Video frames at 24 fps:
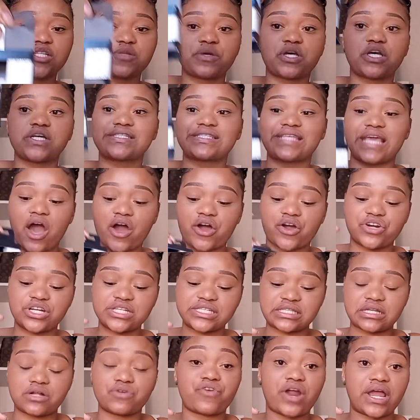because they are
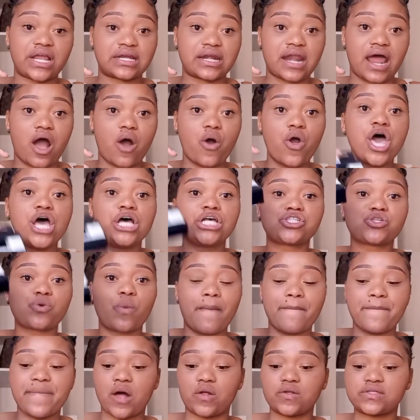crystal right now. So I
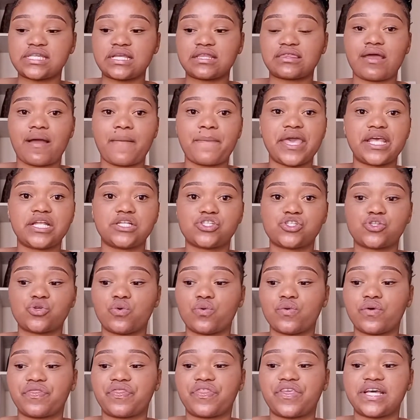melted them
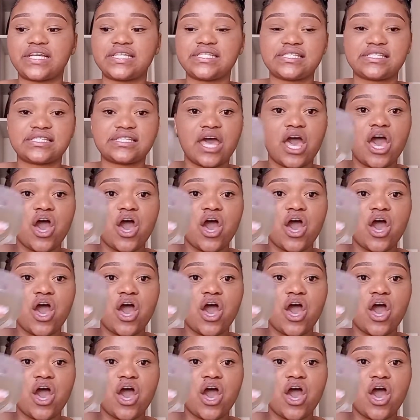into this